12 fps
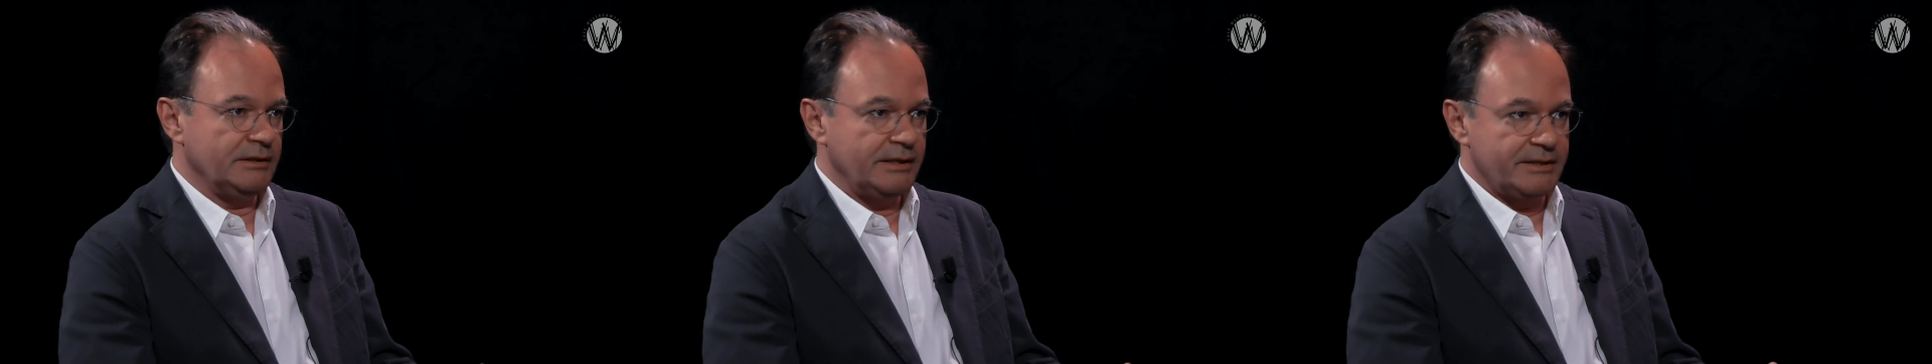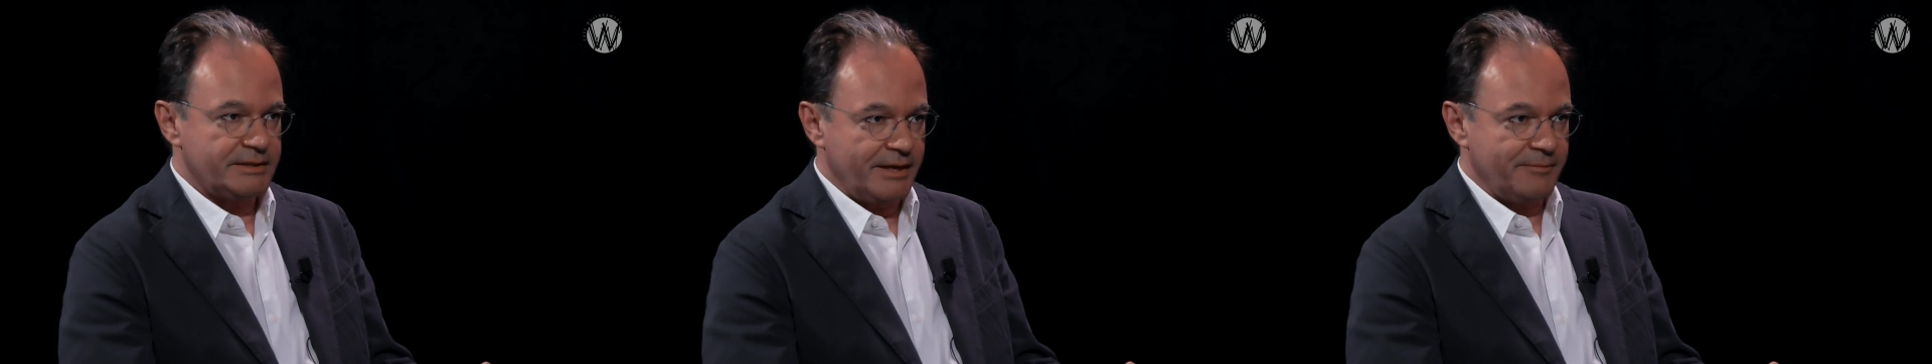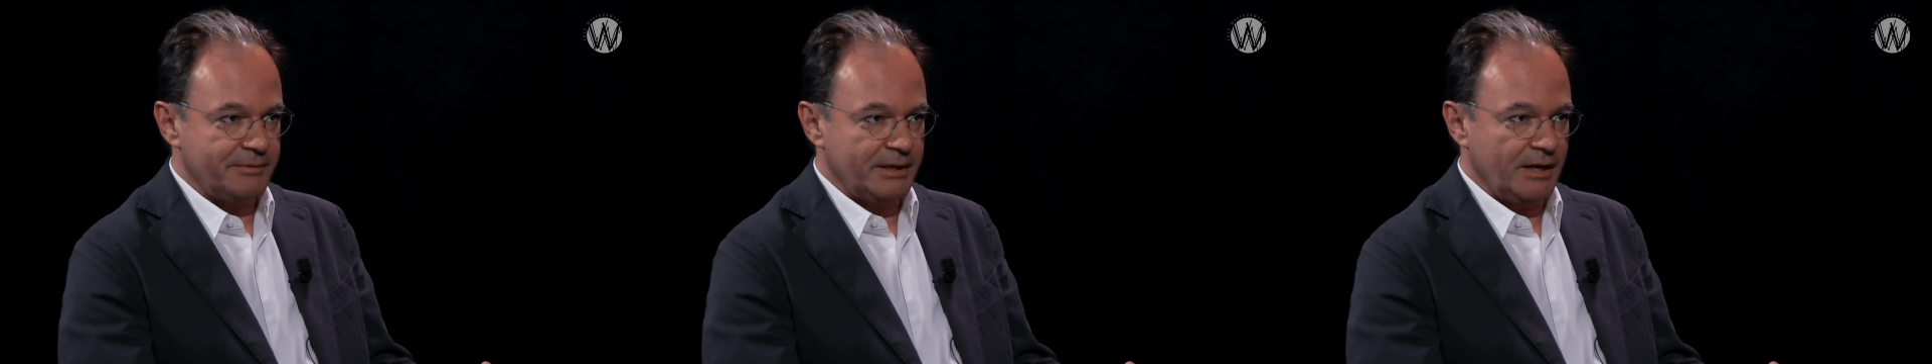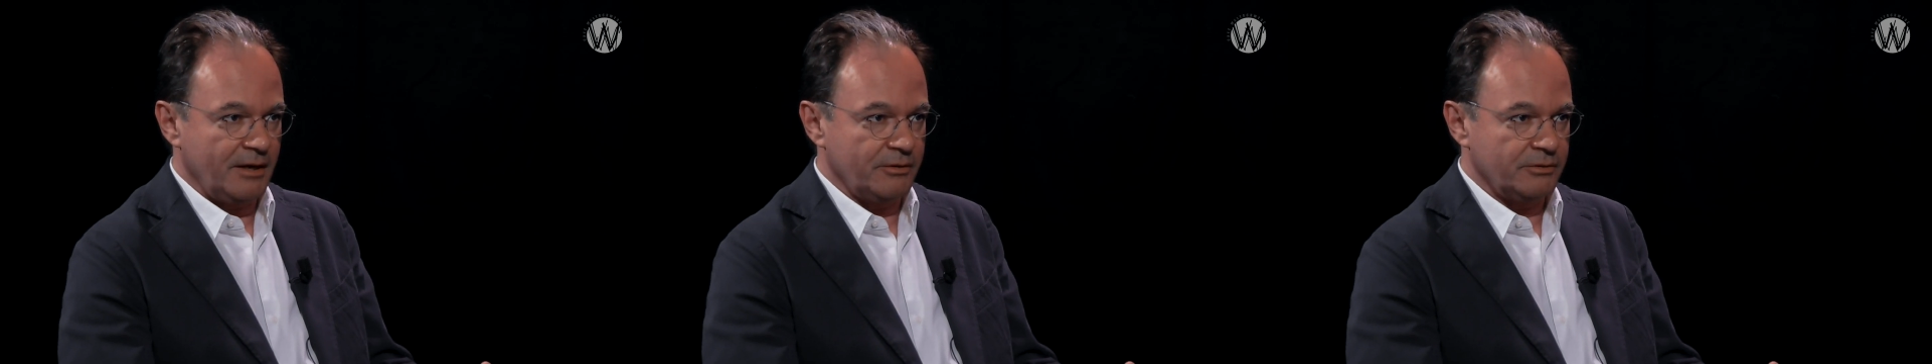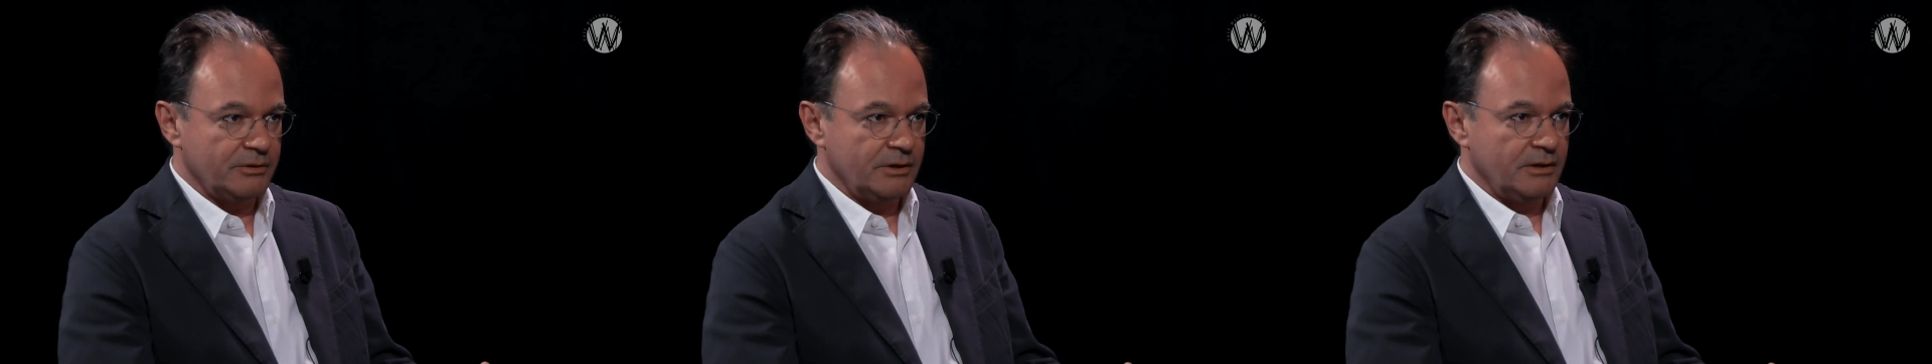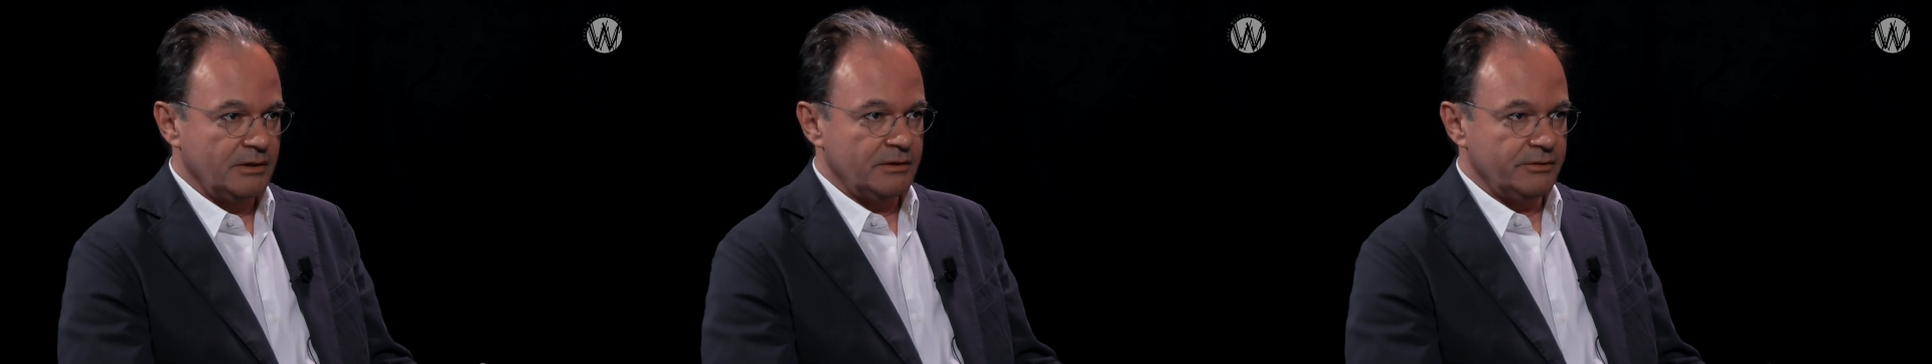ESM now,
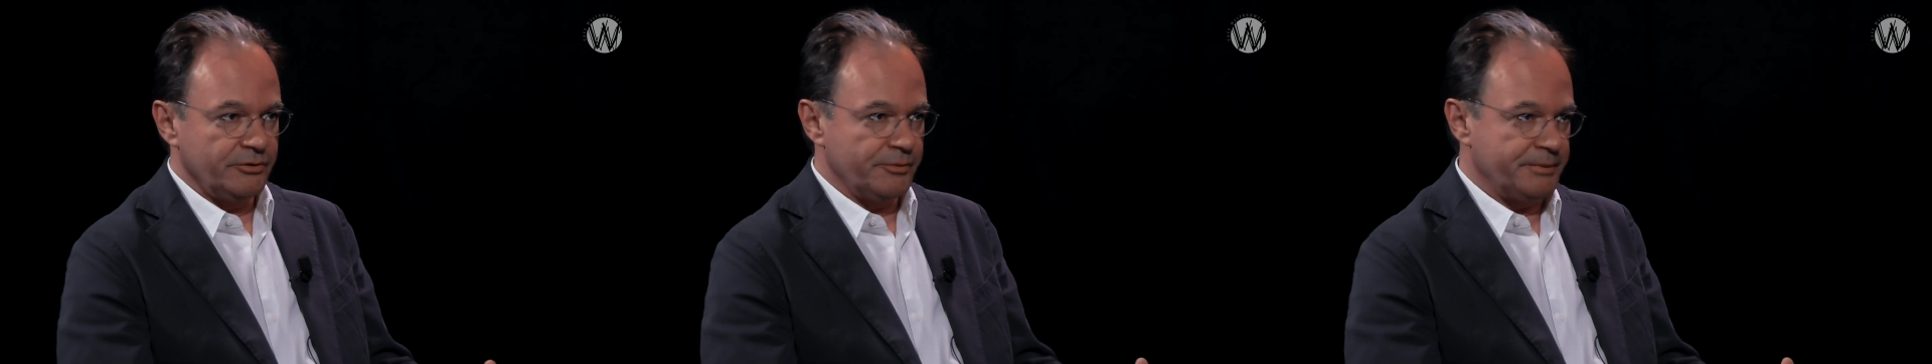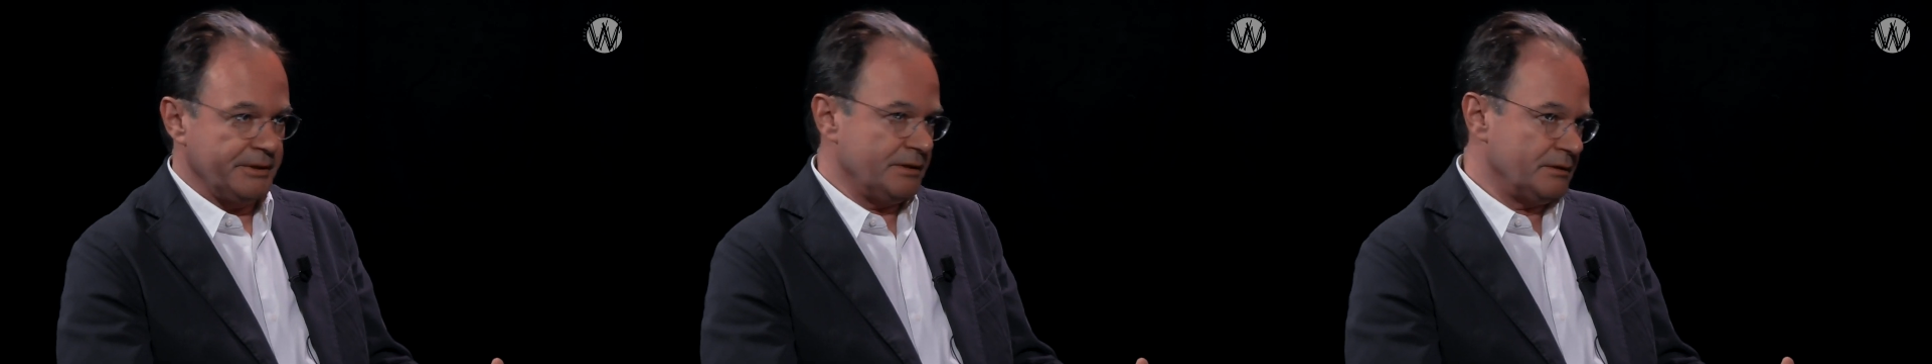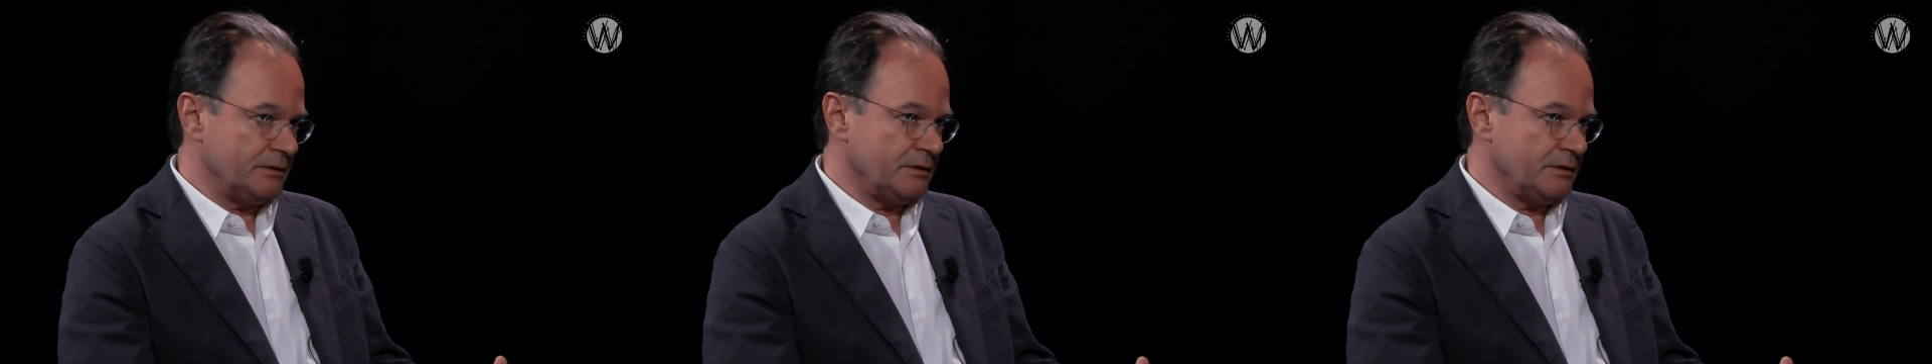European